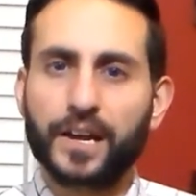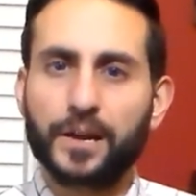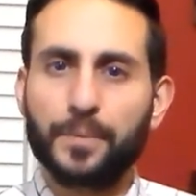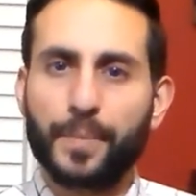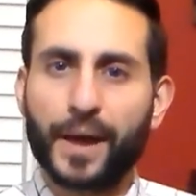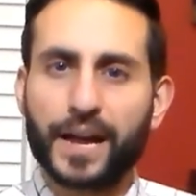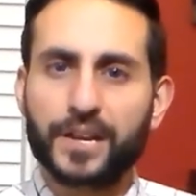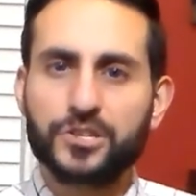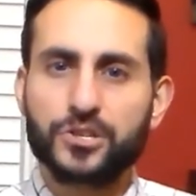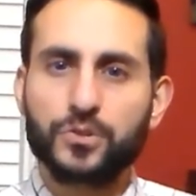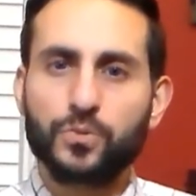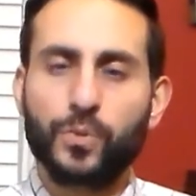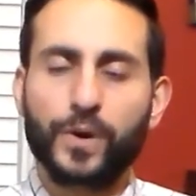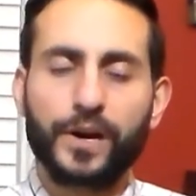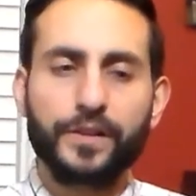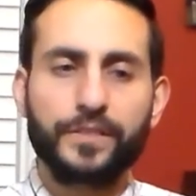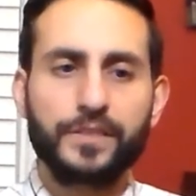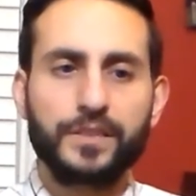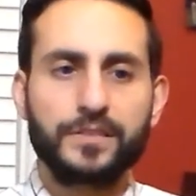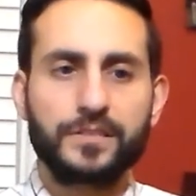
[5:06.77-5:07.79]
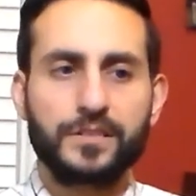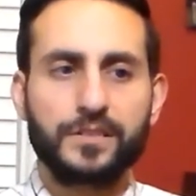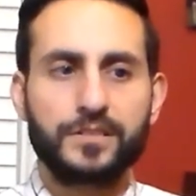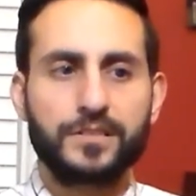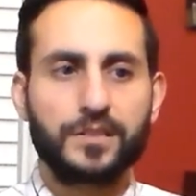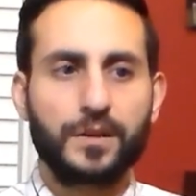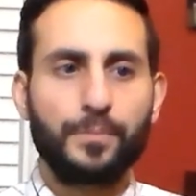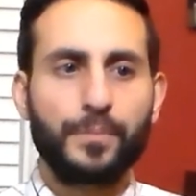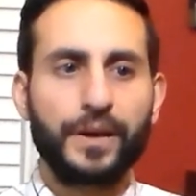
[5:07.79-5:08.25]
could imagine wearing this
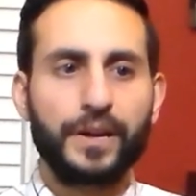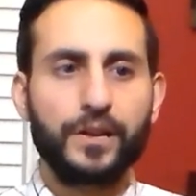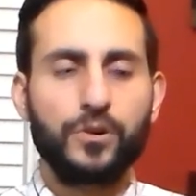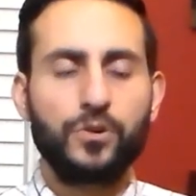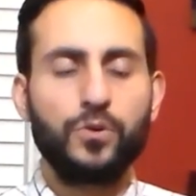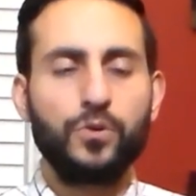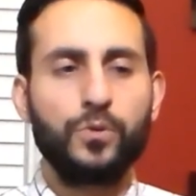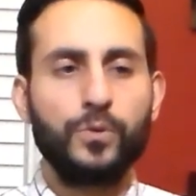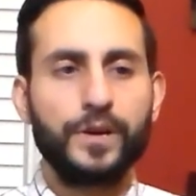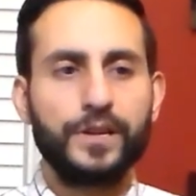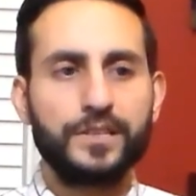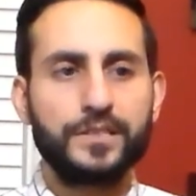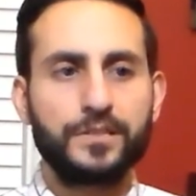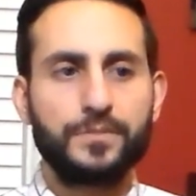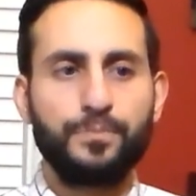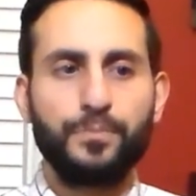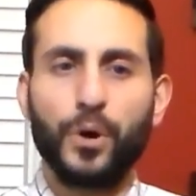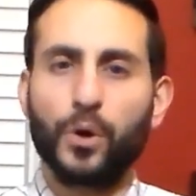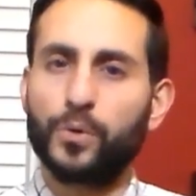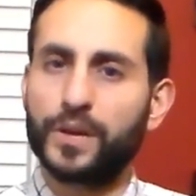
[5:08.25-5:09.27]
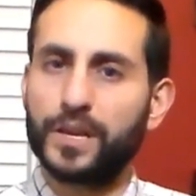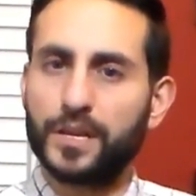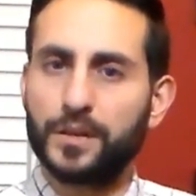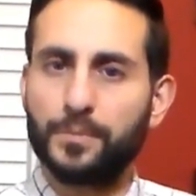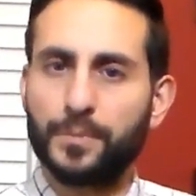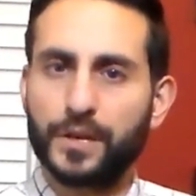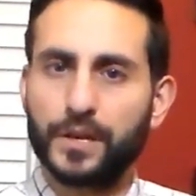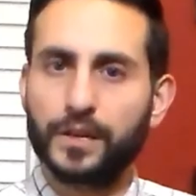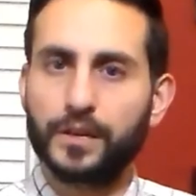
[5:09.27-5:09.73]
is somebody who is
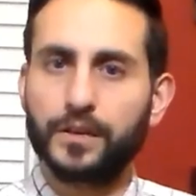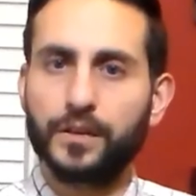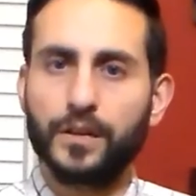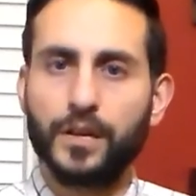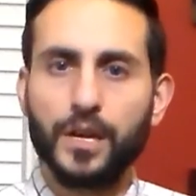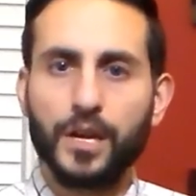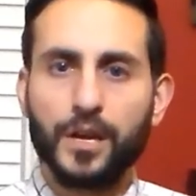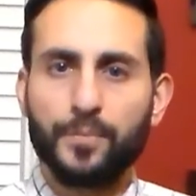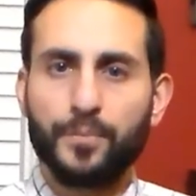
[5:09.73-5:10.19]
bohemian,